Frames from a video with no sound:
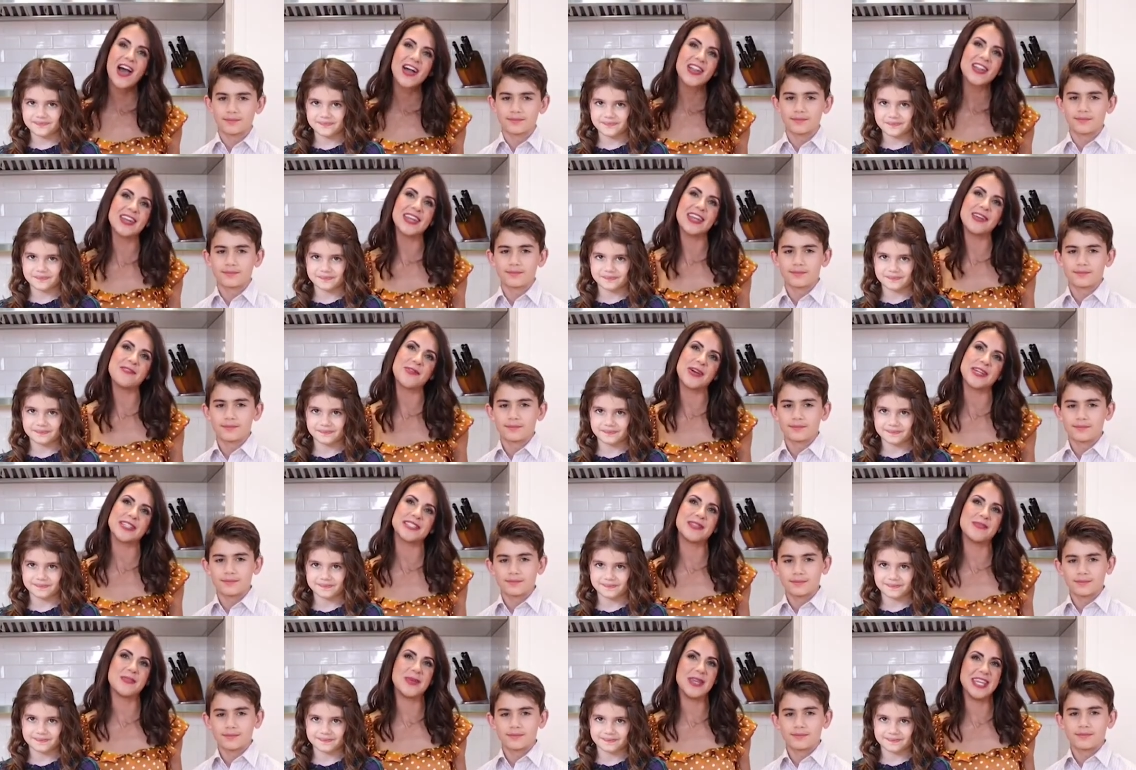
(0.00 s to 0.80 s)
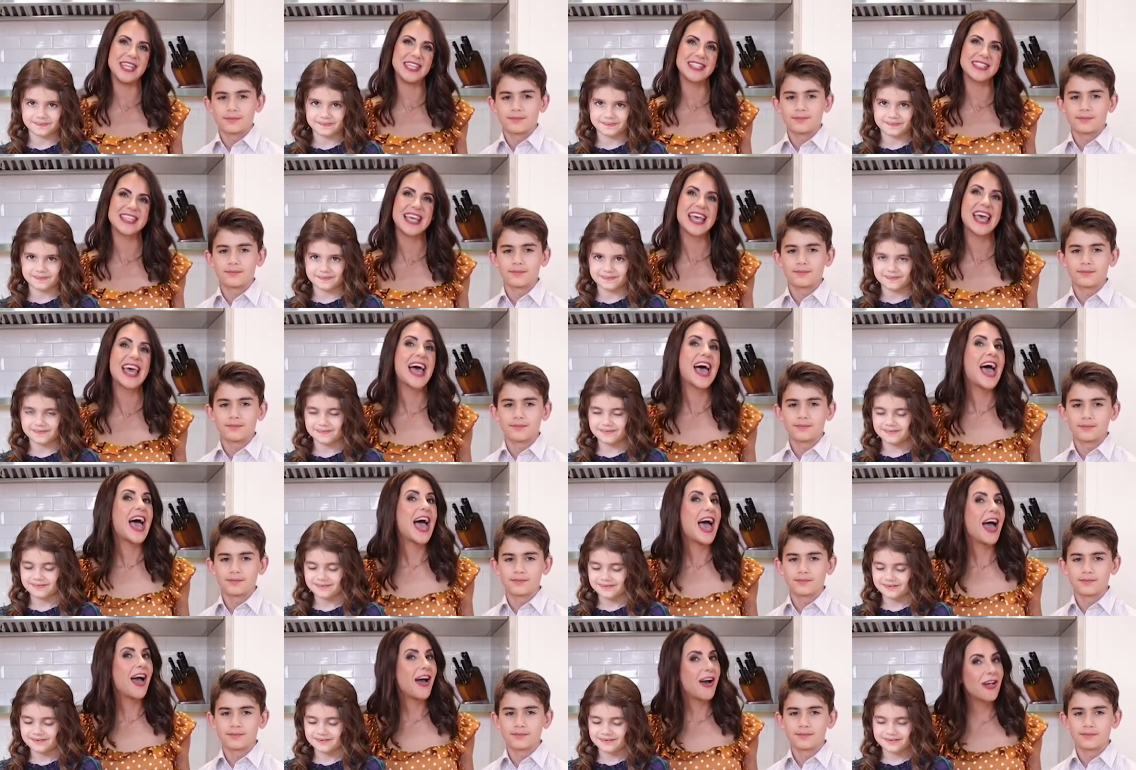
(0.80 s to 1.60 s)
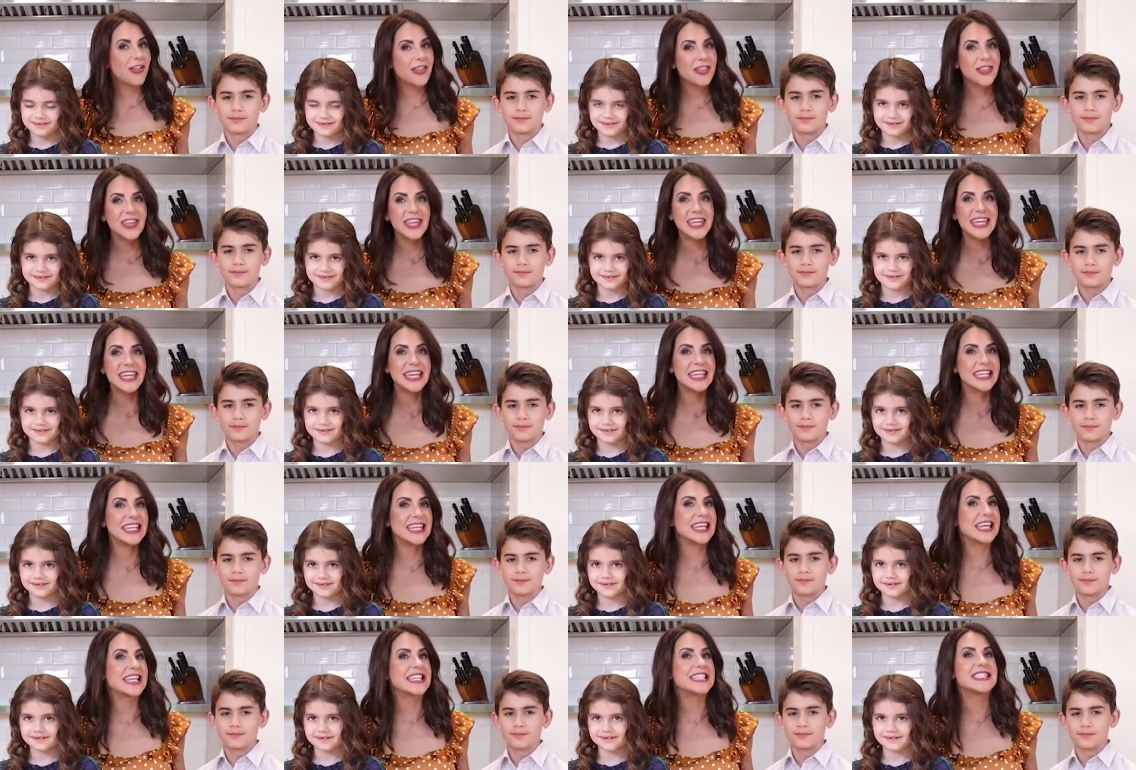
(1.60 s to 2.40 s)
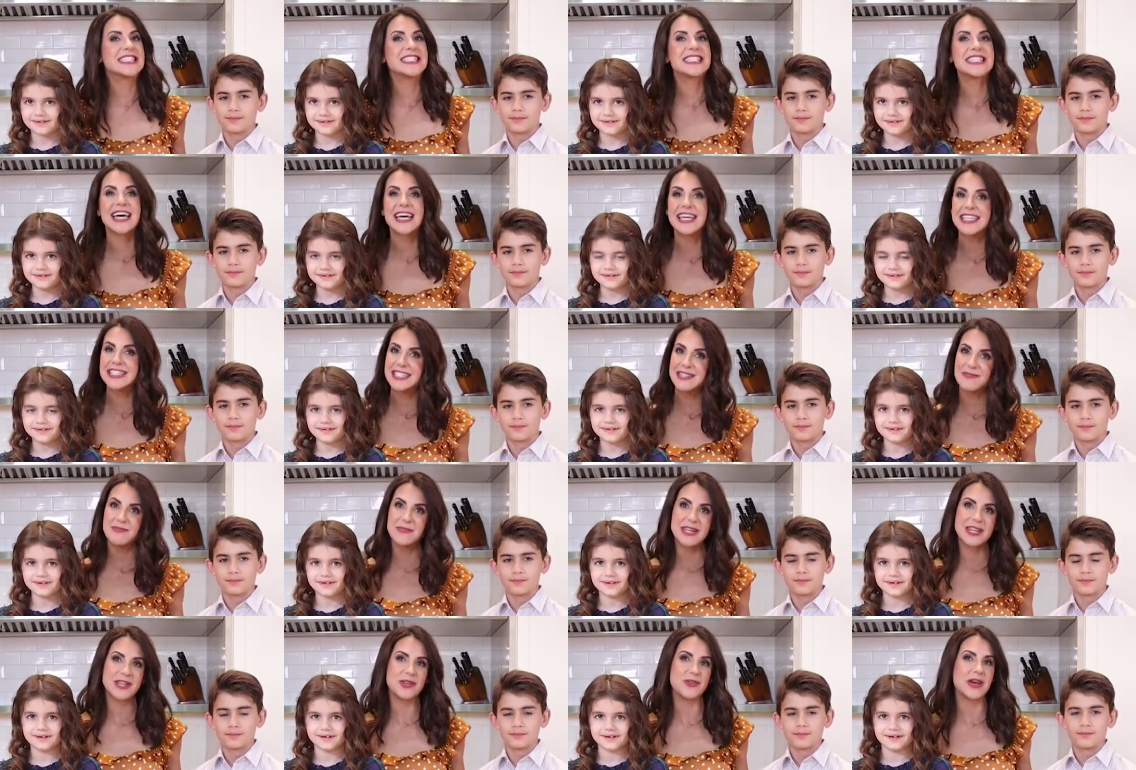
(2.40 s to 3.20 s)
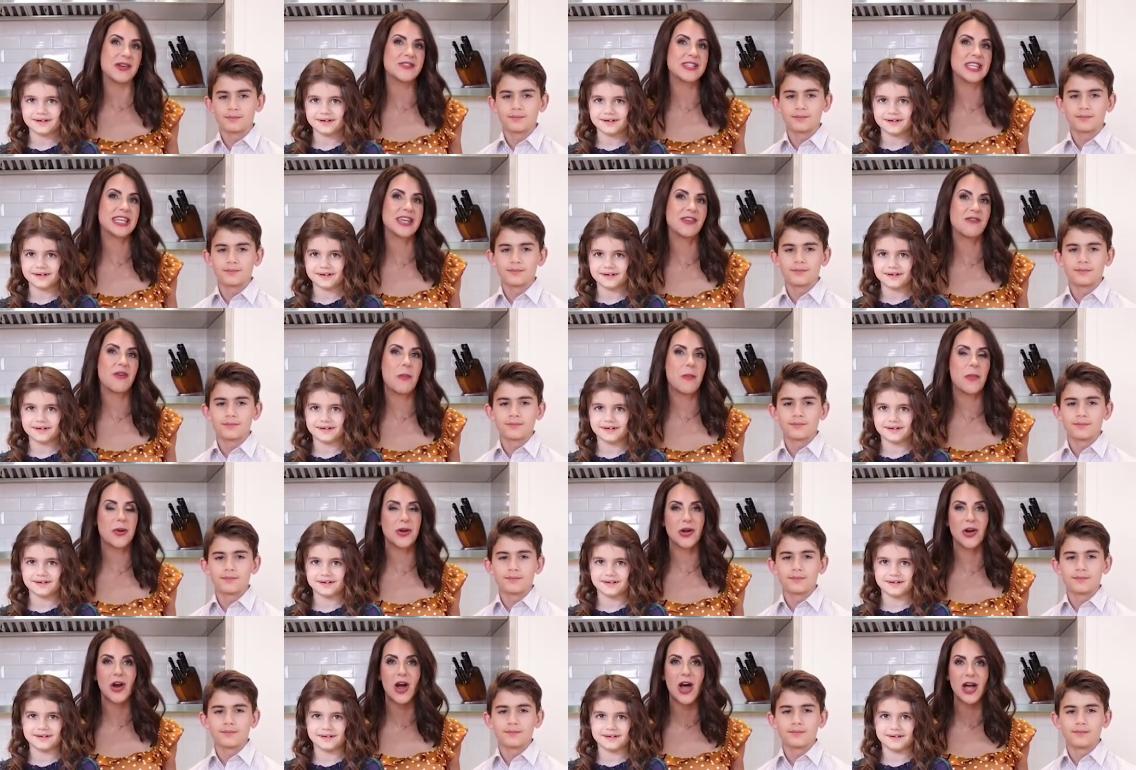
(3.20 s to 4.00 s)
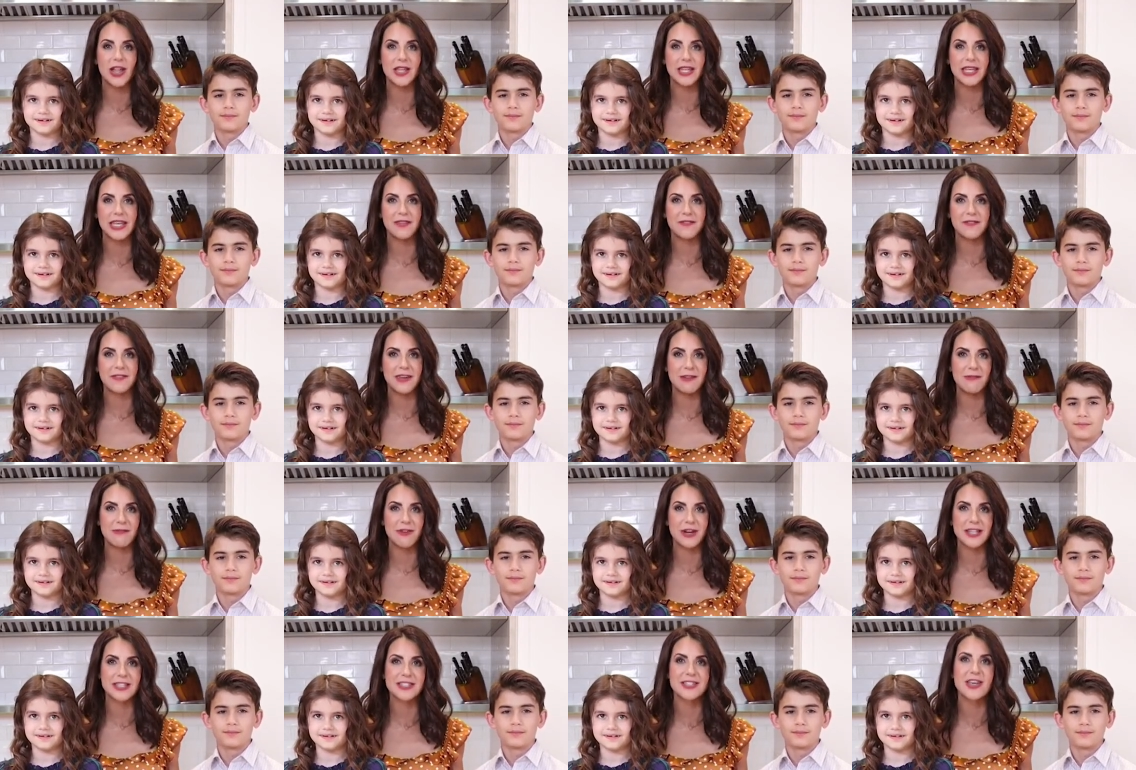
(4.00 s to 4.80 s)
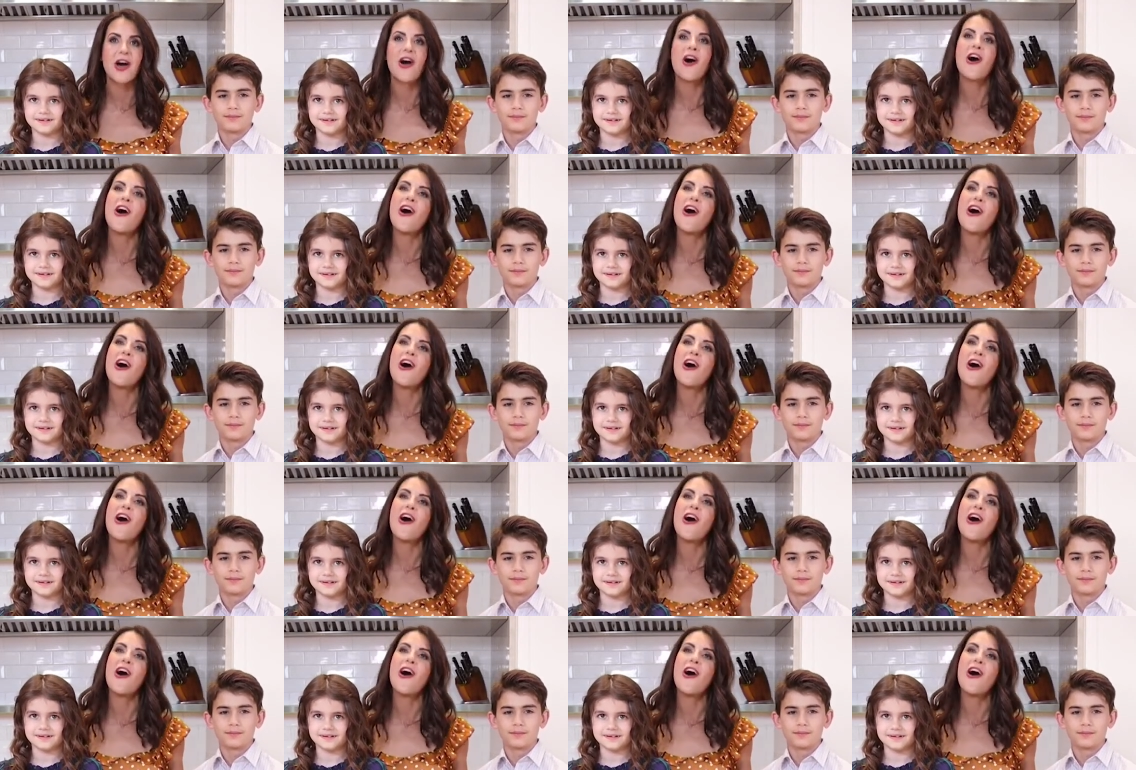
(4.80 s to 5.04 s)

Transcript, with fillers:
Speaker 1: holiday recipes. Healthy eating doesn't mean you have to give up on your holiday favorites.